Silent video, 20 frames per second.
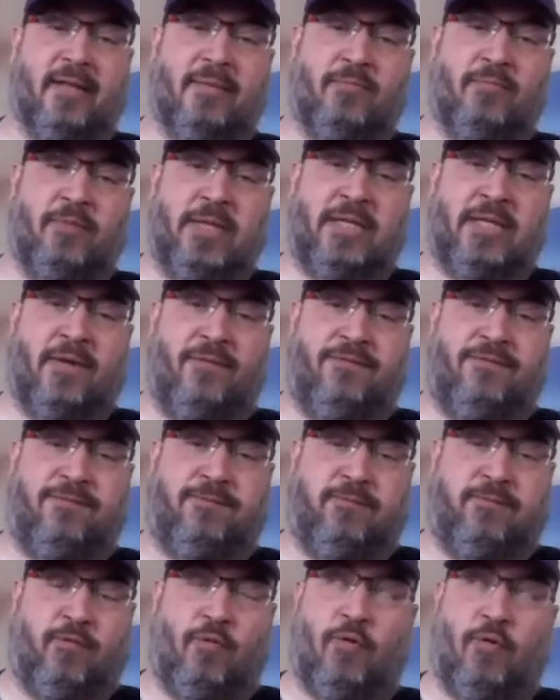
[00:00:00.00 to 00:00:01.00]
with the
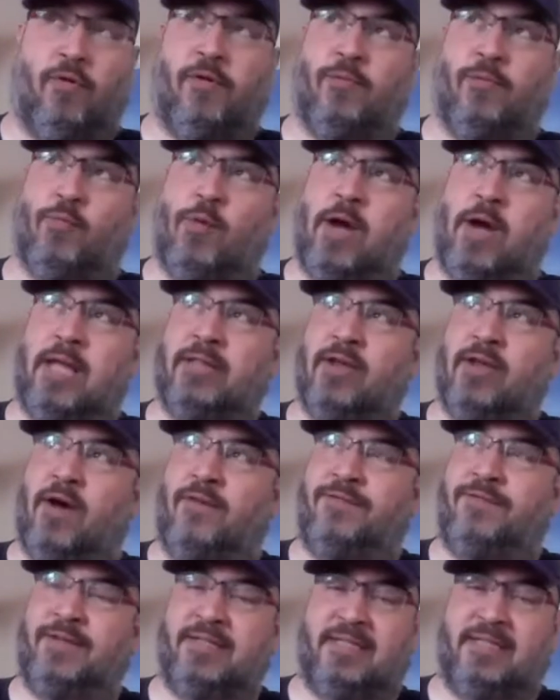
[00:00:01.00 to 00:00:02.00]
4-1
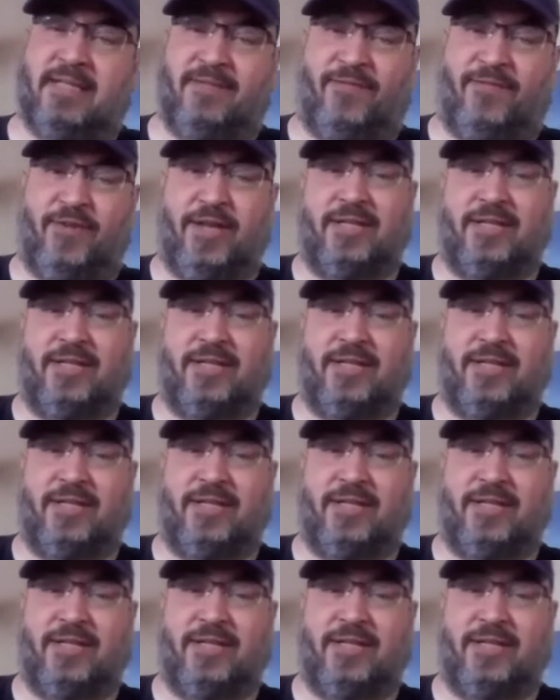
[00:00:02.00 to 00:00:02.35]
offense if